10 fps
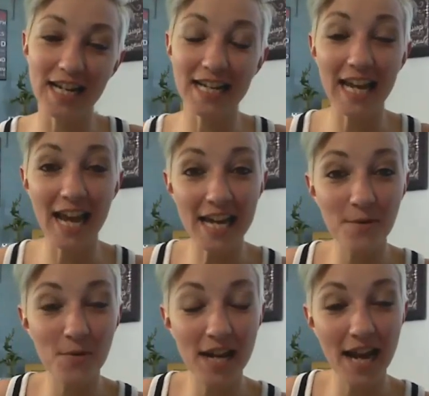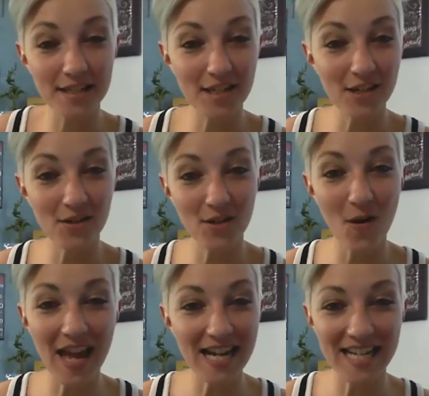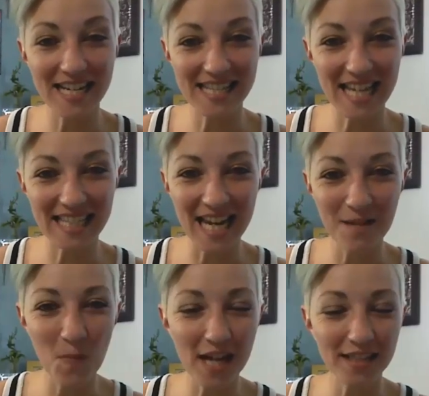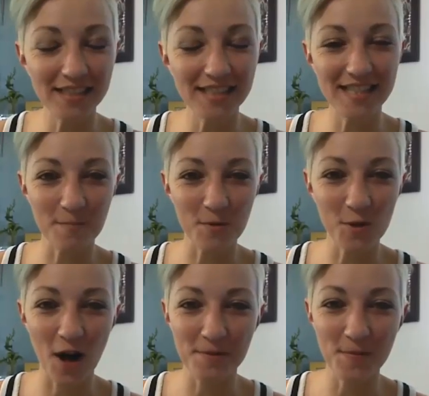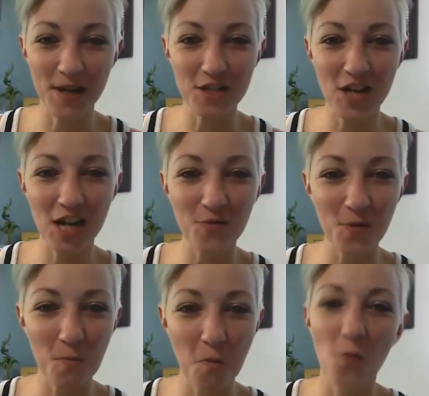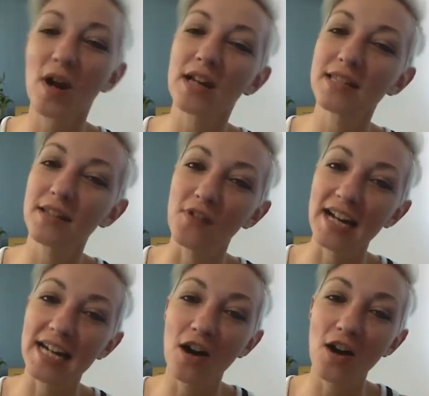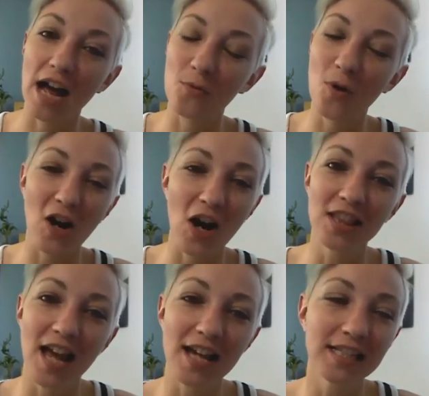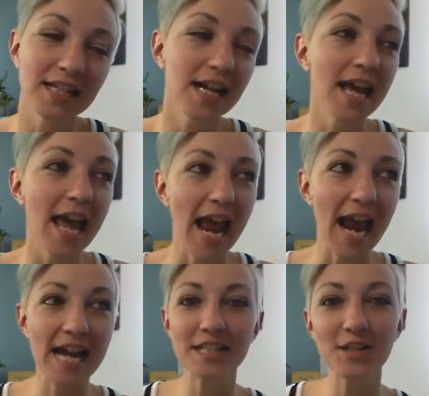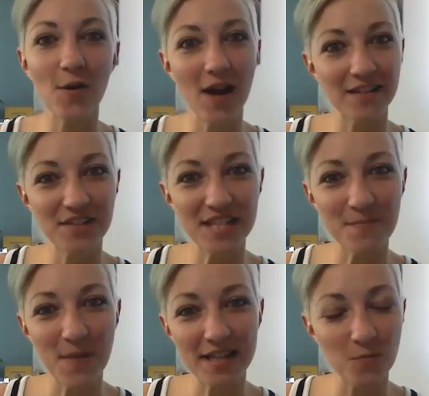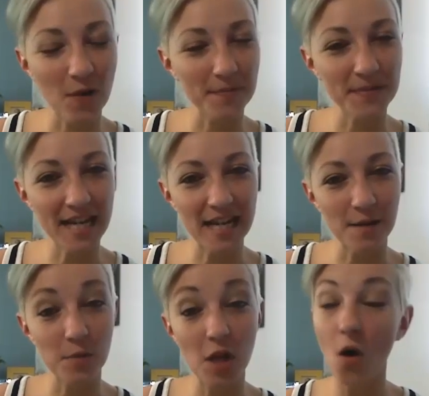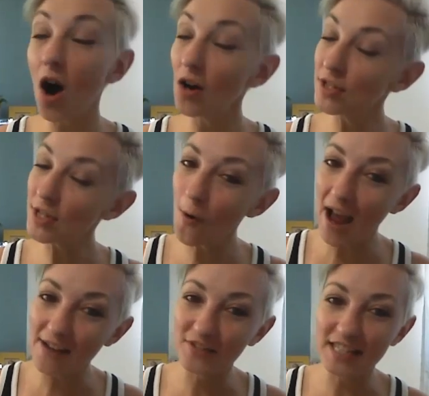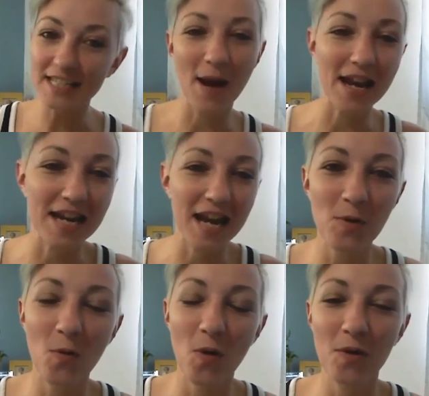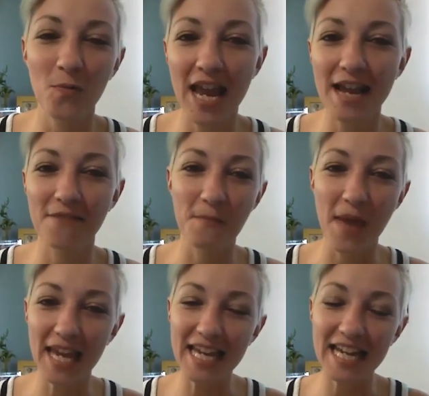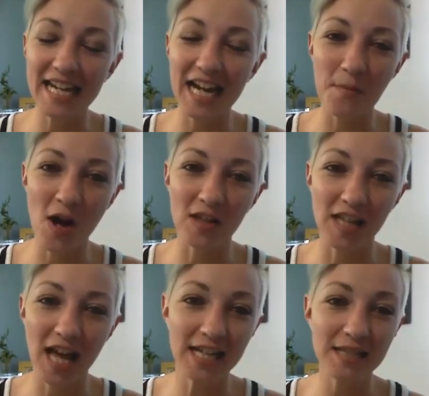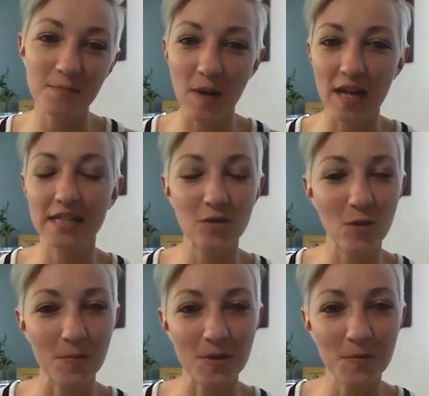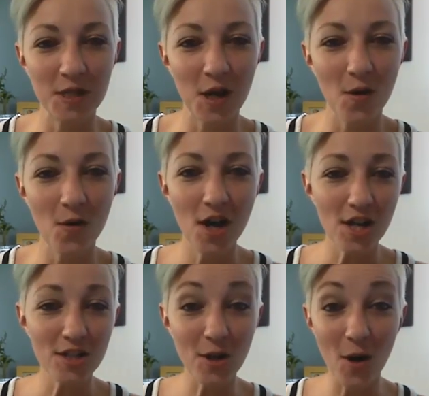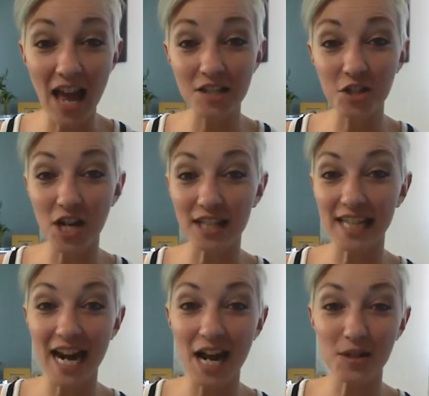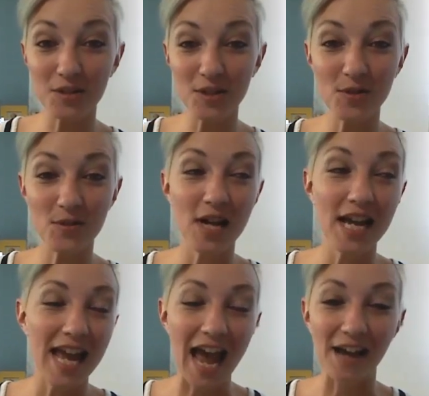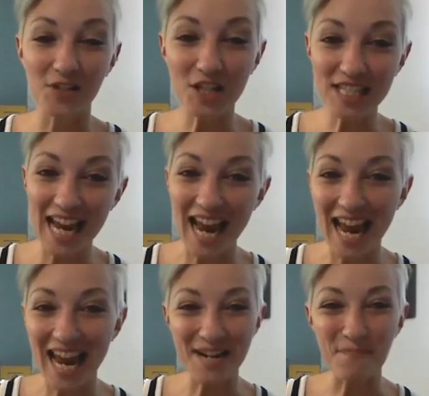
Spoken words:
Again, I want to ask you to go ahead and hit that like button and subscribe to my channel for more ways to find out how to work online. And go ahead and visit my website down below. Also, I have linked my #1 way of making income online in my description below. So go ahead and check that out too. Have a good day.